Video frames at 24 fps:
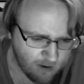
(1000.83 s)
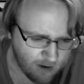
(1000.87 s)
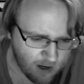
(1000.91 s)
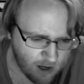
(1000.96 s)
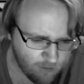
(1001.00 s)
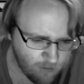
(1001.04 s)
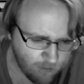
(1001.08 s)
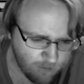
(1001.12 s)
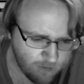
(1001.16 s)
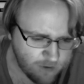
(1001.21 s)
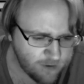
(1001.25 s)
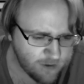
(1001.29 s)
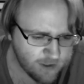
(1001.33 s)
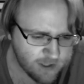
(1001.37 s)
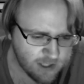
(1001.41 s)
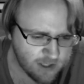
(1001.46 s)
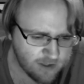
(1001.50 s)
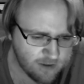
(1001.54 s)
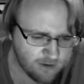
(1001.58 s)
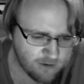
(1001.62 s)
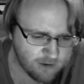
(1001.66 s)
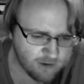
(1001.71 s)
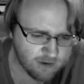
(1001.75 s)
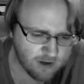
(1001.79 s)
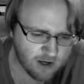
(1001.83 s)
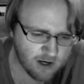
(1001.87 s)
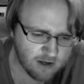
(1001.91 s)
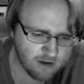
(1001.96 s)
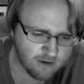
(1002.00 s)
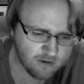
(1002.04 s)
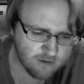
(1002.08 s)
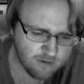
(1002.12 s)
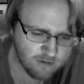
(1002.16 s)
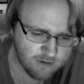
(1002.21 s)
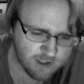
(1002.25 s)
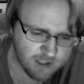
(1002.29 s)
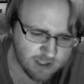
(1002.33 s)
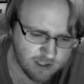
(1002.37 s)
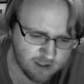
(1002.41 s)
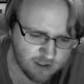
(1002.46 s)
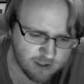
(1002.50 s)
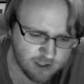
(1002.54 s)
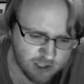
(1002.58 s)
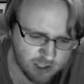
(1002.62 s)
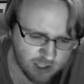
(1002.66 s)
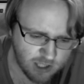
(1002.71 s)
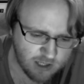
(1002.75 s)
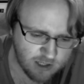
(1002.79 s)
I remember you said that you tried a
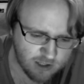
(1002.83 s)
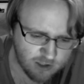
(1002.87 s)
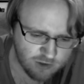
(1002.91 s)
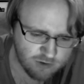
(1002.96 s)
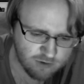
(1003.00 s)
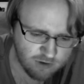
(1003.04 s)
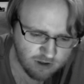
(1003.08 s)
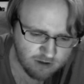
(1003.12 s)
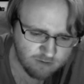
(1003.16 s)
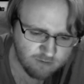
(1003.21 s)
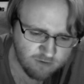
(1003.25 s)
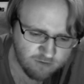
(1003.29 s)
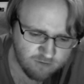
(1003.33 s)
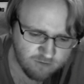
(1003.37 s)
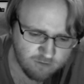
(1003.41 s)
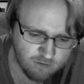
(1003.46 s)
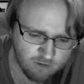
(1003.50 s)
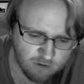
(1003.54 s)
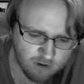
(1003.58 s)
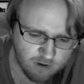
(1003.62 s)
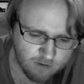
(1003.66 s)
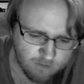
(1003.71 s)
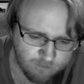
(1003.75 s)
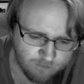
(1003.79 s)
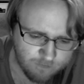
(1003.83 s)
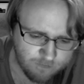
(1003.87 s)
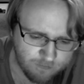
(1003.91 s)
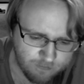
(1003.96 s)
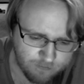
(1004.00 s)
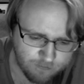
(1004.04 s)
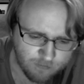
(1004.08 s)
hallucinogenic drug before.